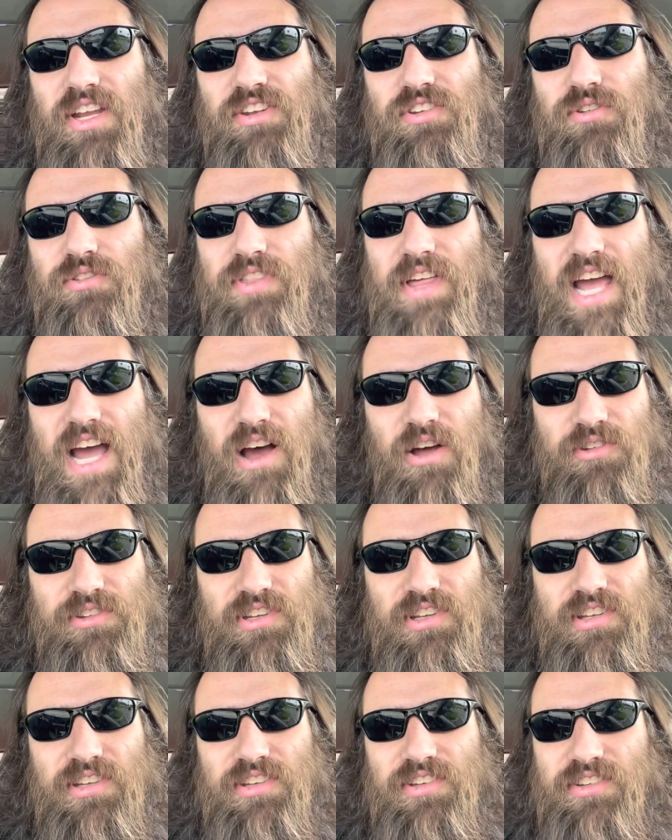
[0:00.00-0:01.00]

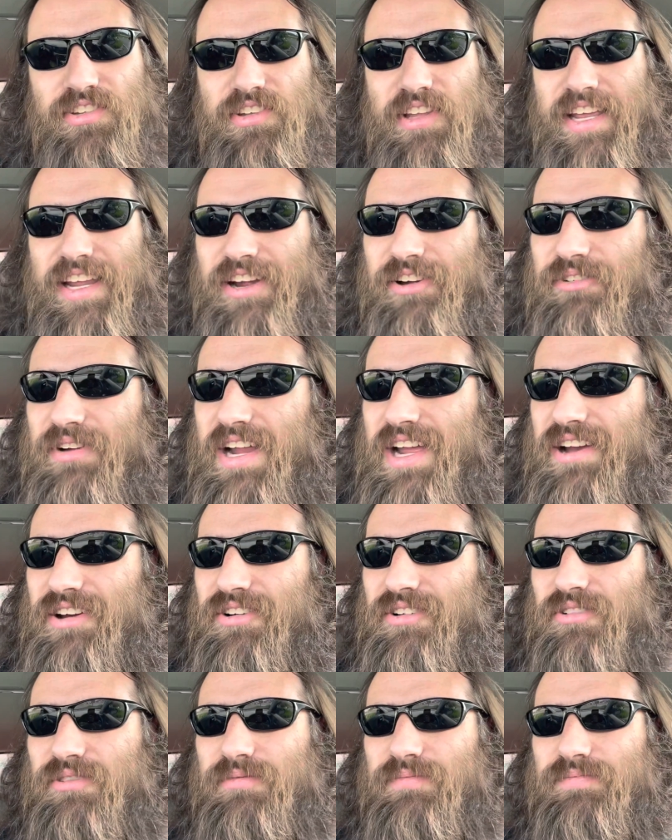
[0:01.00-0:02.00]
2000s, like
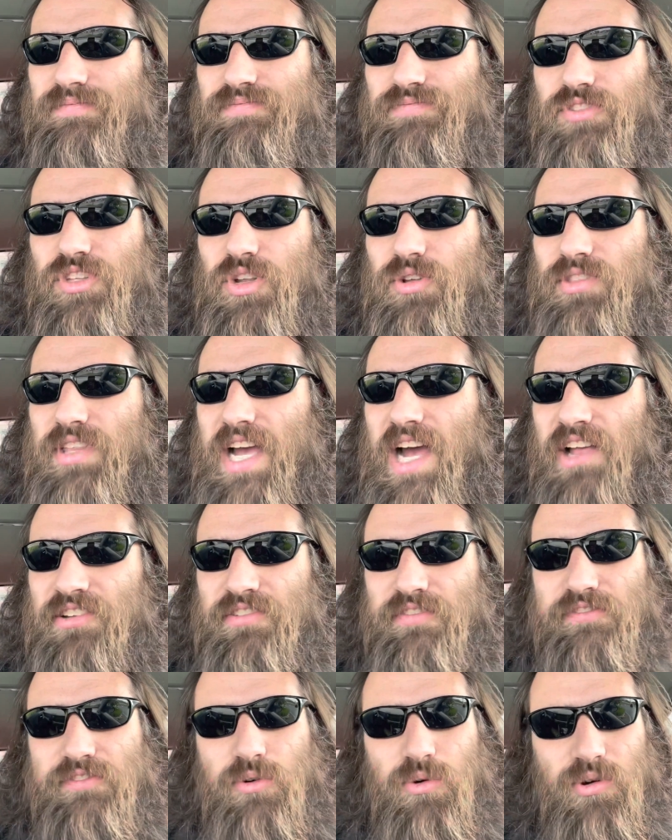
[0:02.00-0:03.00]
around
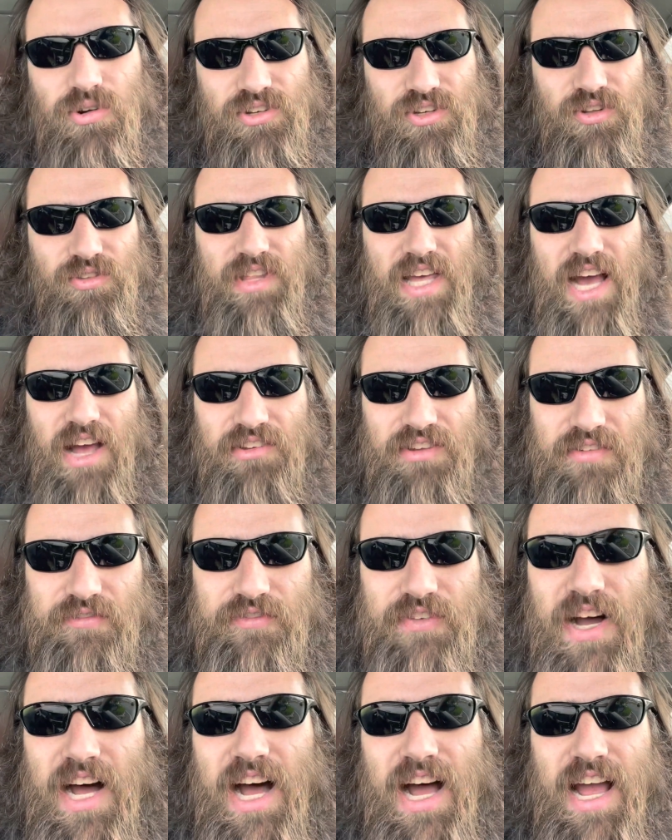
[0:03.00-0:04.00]
2004,
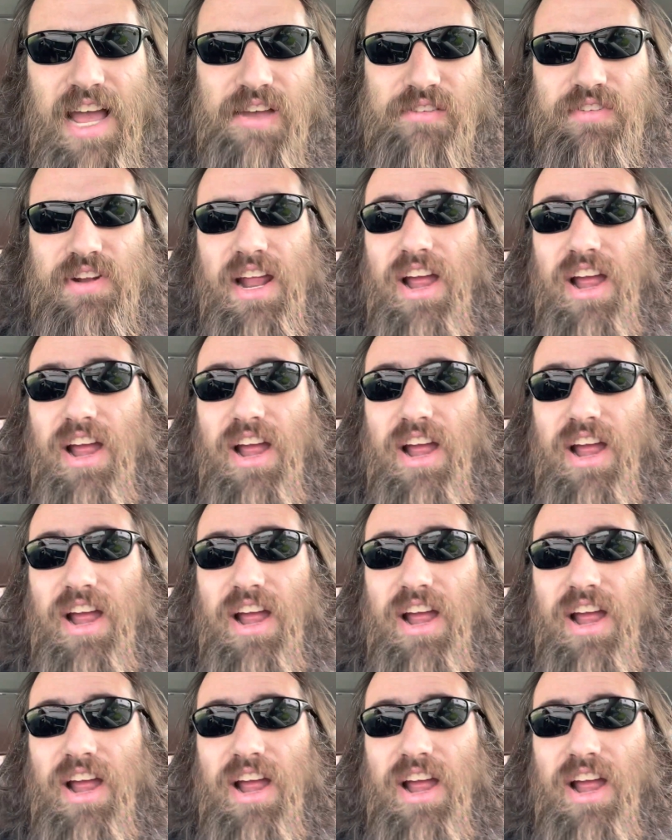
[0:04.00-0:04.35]
2005, and I